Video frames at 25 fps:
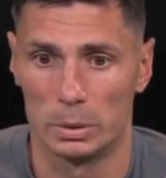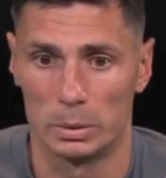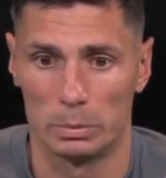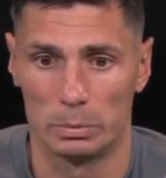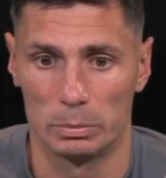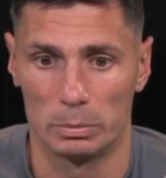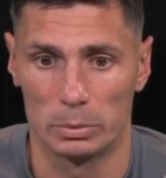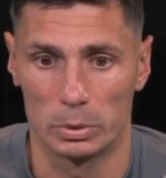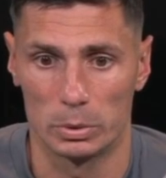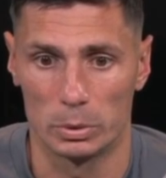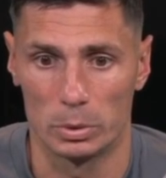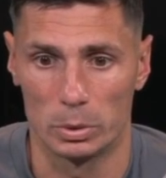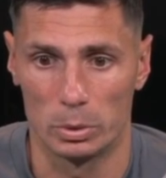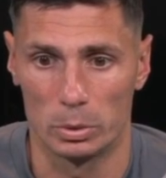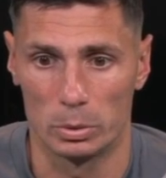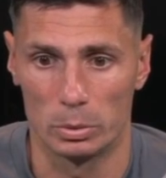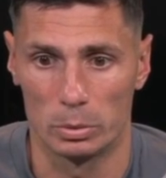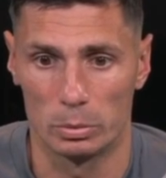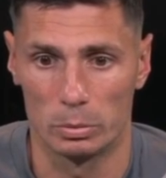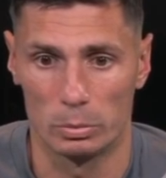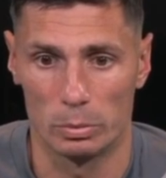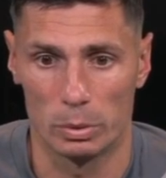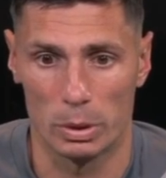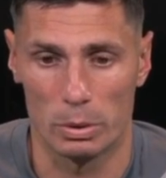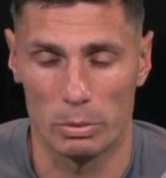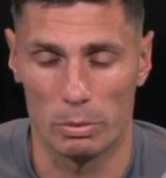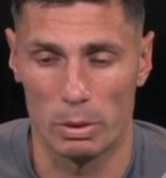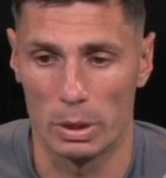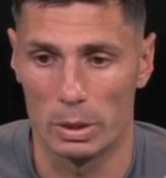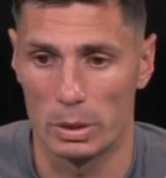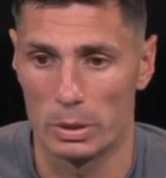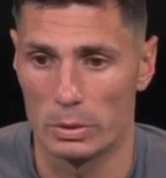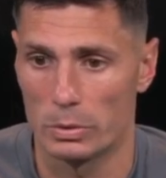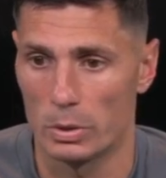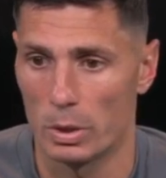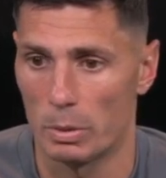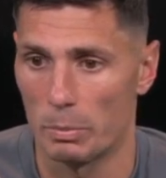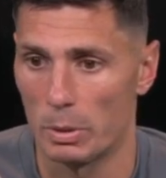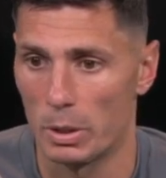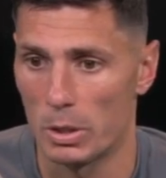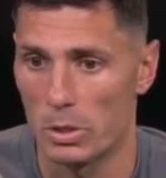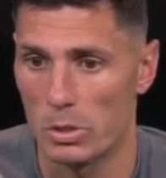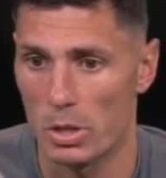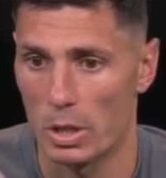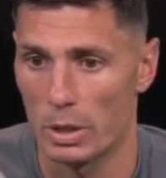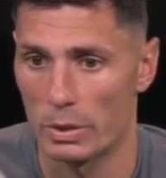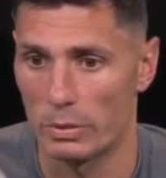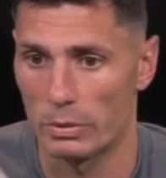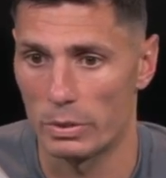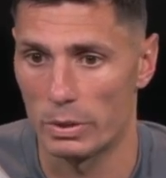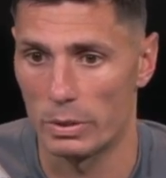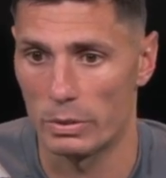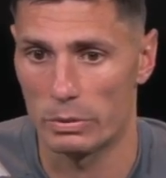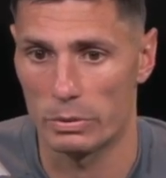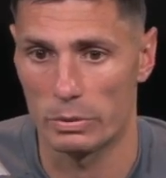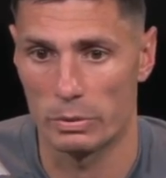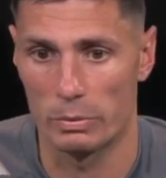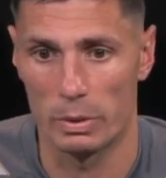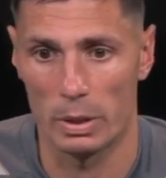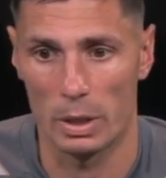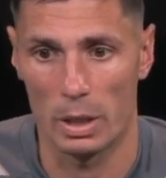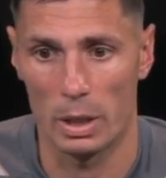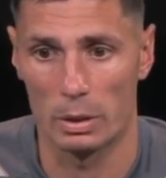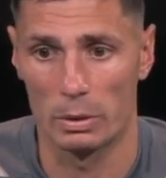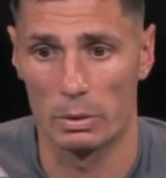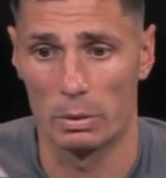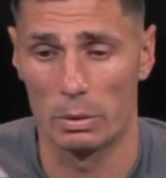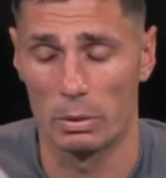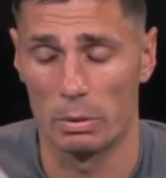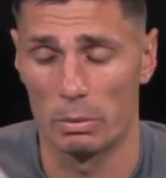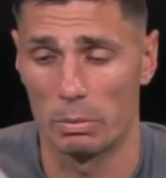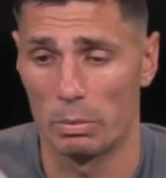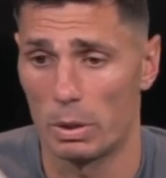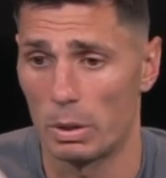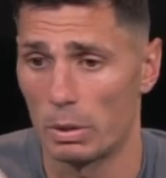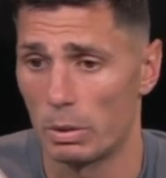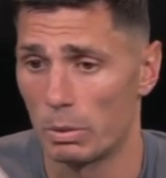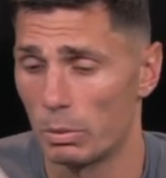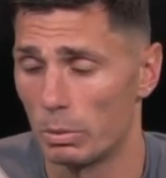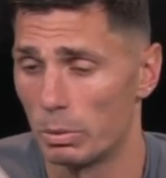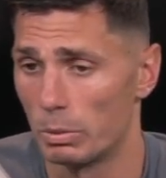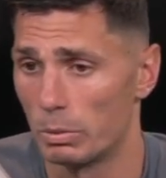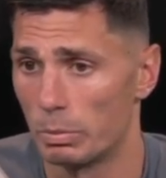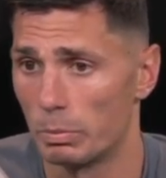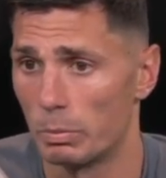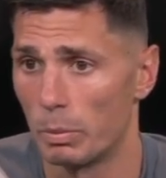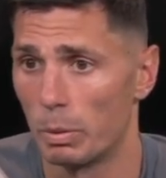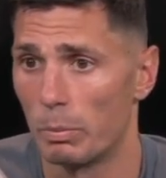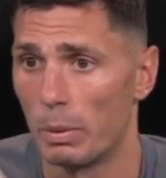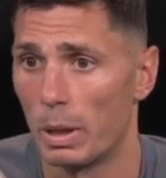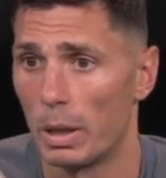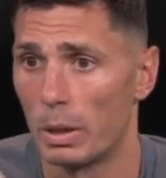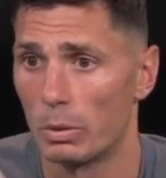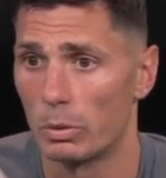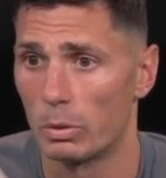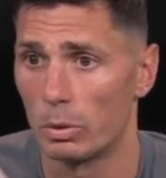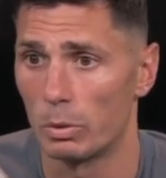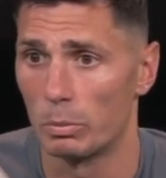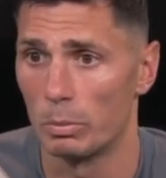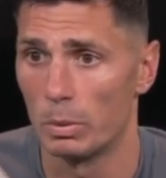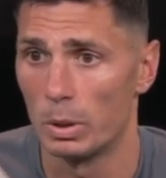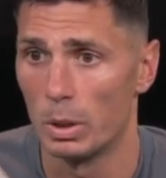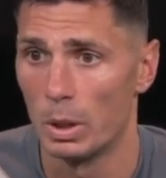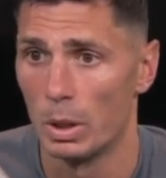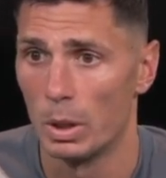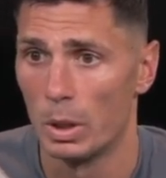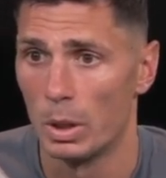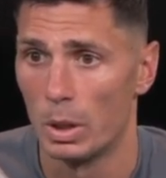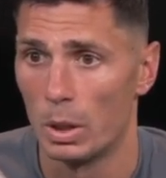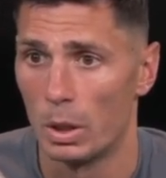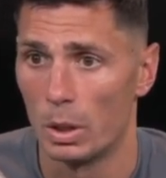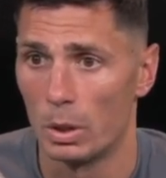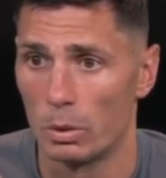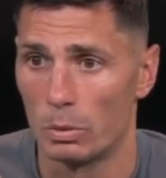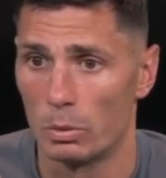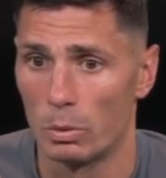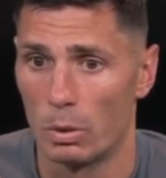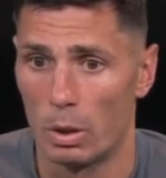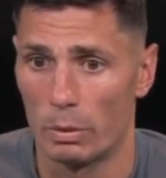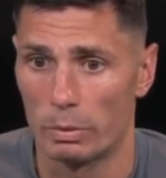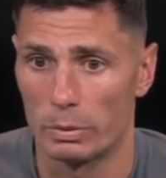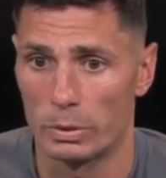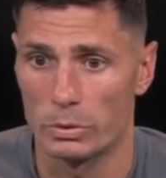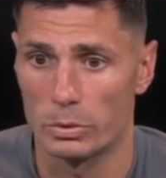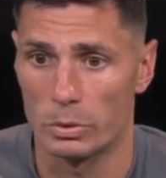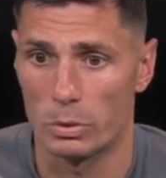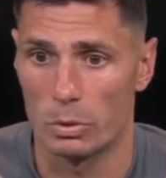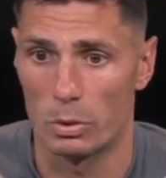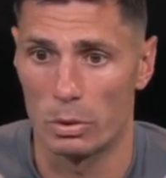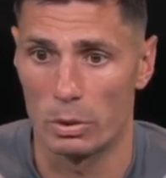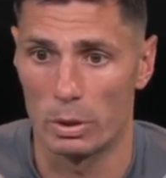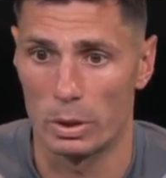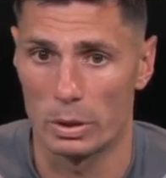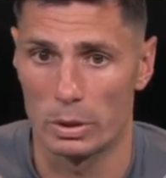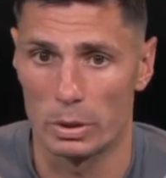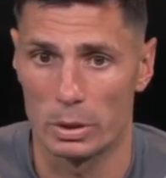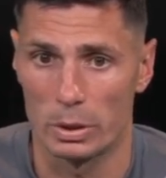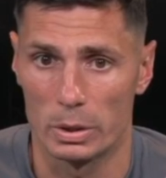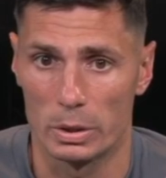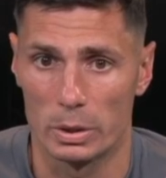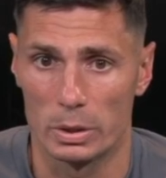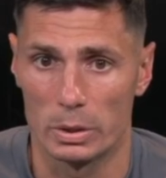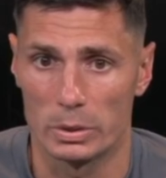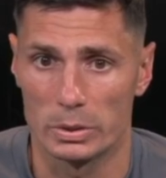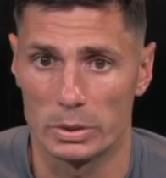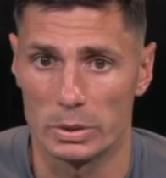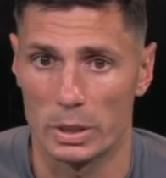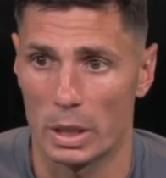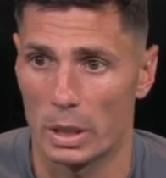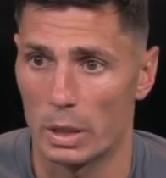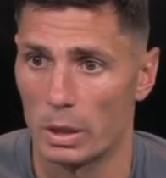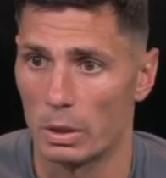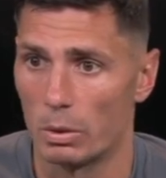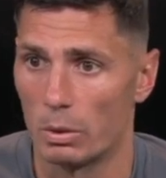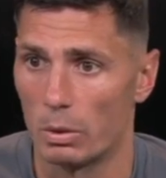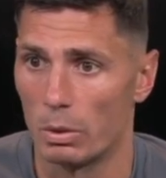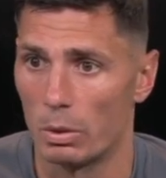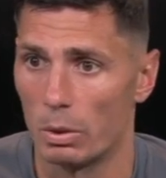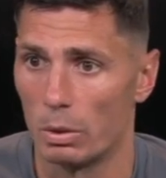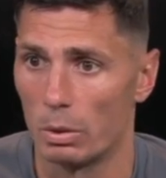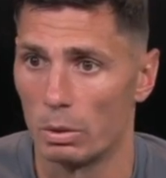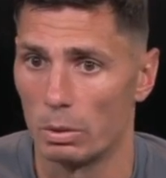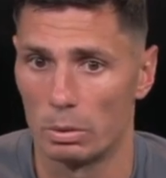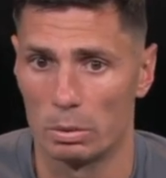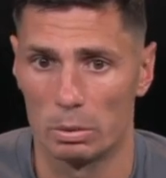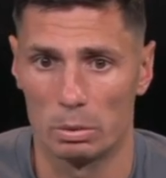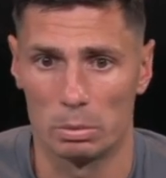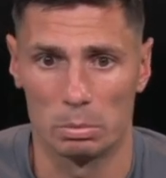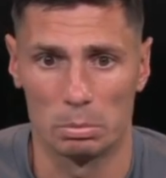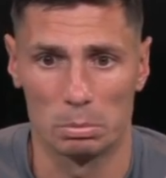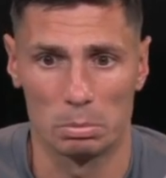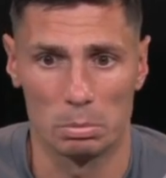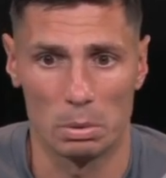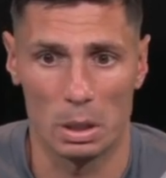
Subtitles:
You know, we created so many chances. We had very good momentum, you know, after scoring a second goal.